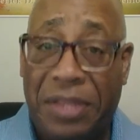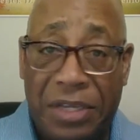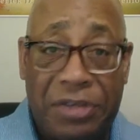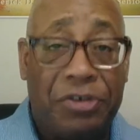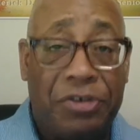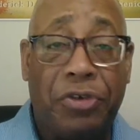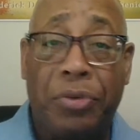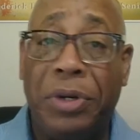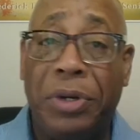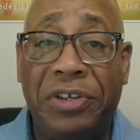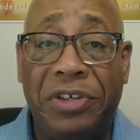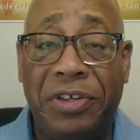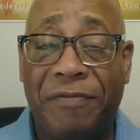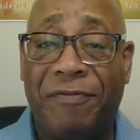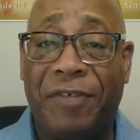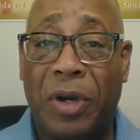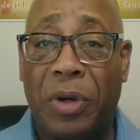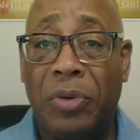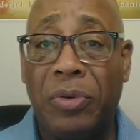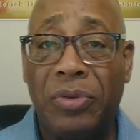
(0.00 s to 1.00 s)
these are
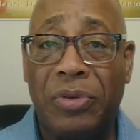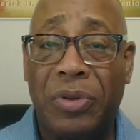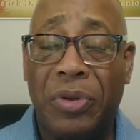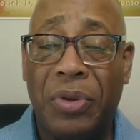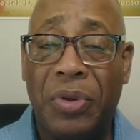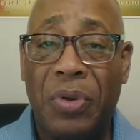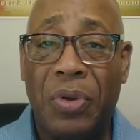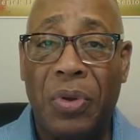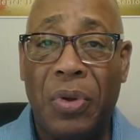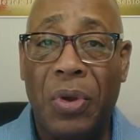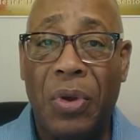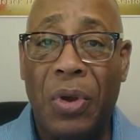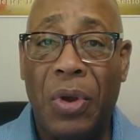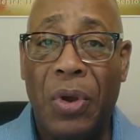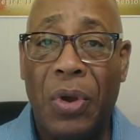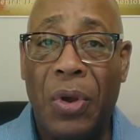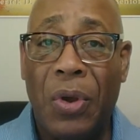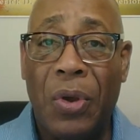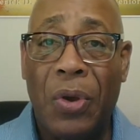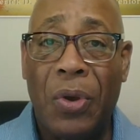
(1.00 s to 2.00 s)
Christian folks,
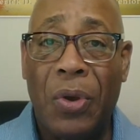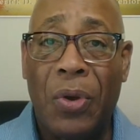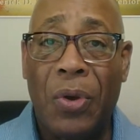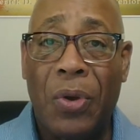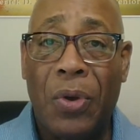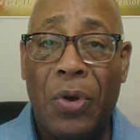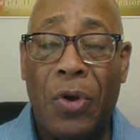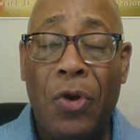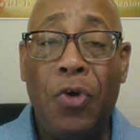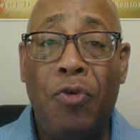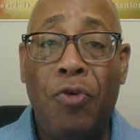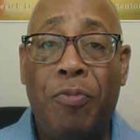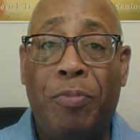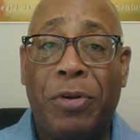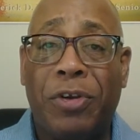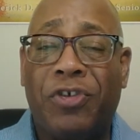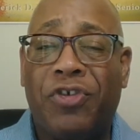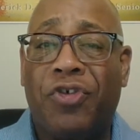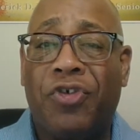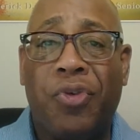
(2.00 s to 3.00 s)

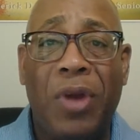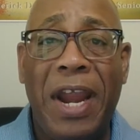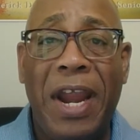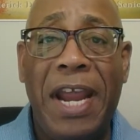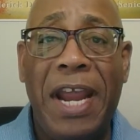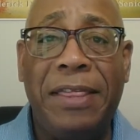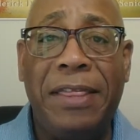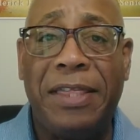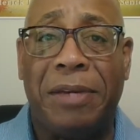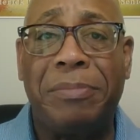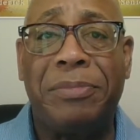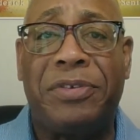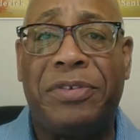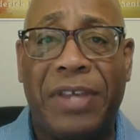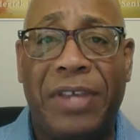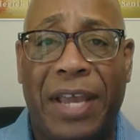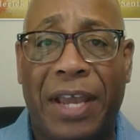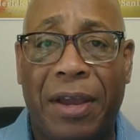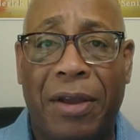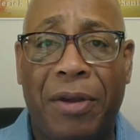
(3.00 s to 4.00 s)
who portray
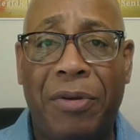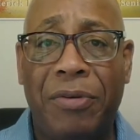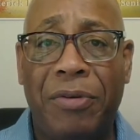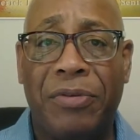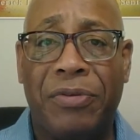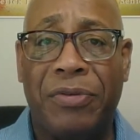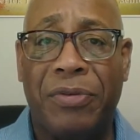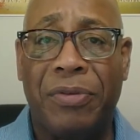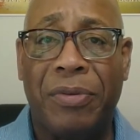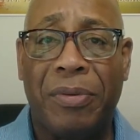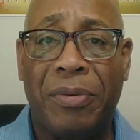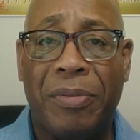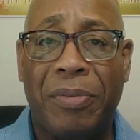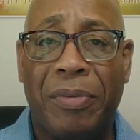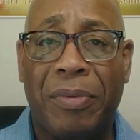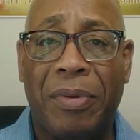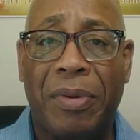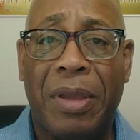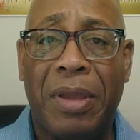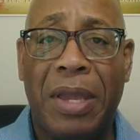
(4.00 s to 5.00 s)
themselves
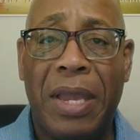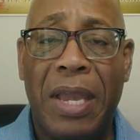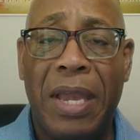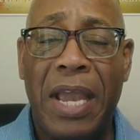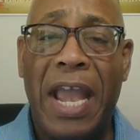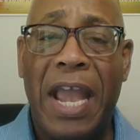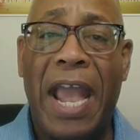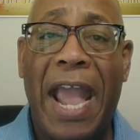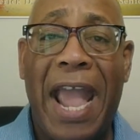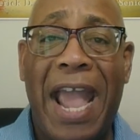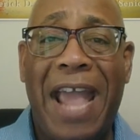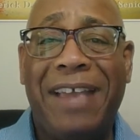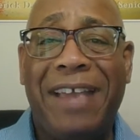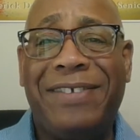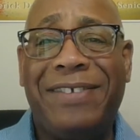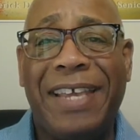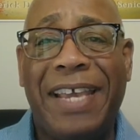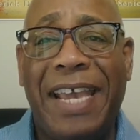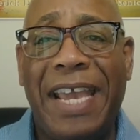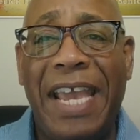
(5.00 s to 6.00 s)

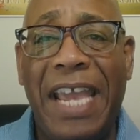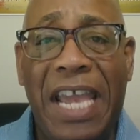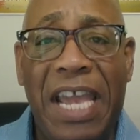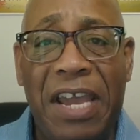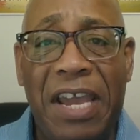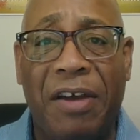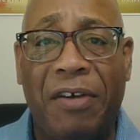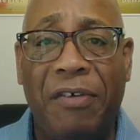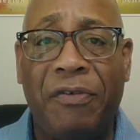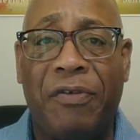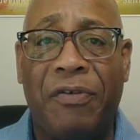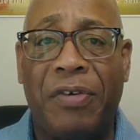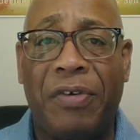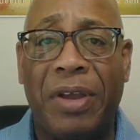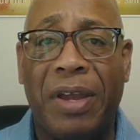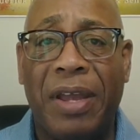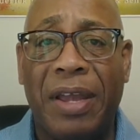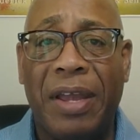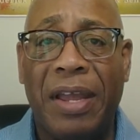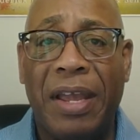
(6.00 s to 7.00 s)
as
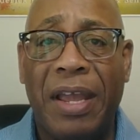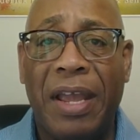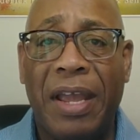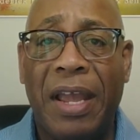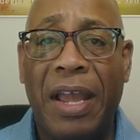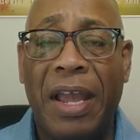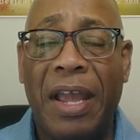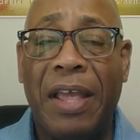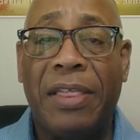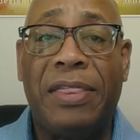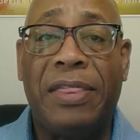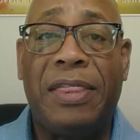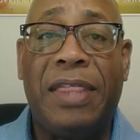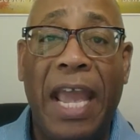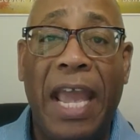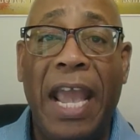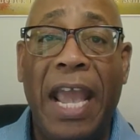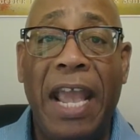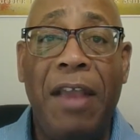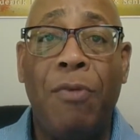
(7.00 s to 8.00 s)
if
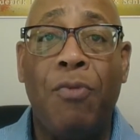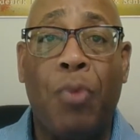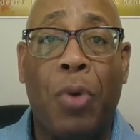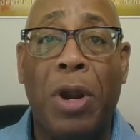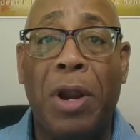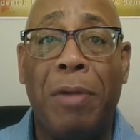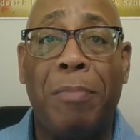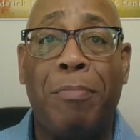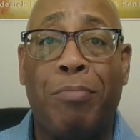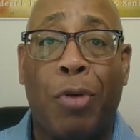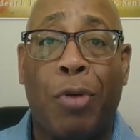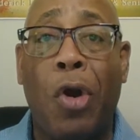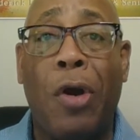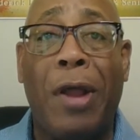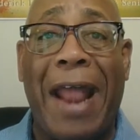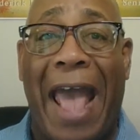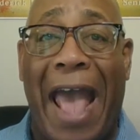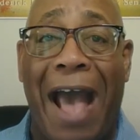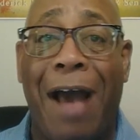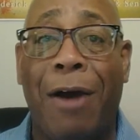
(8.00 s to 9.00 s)
they weren't
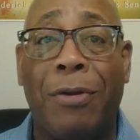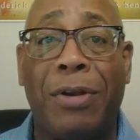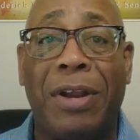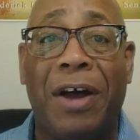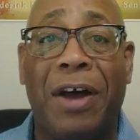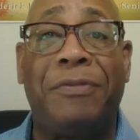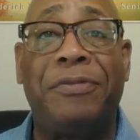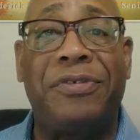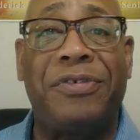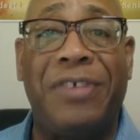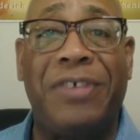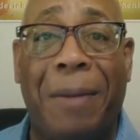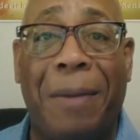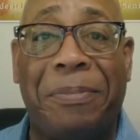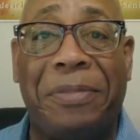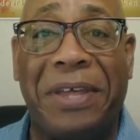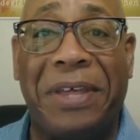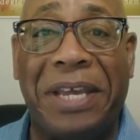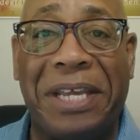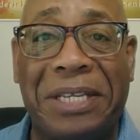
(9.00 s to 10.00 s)
brought out of
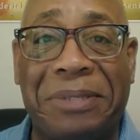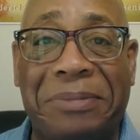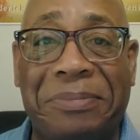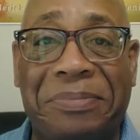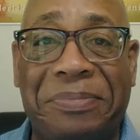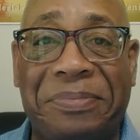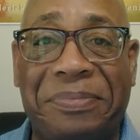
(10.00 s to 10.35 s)
something?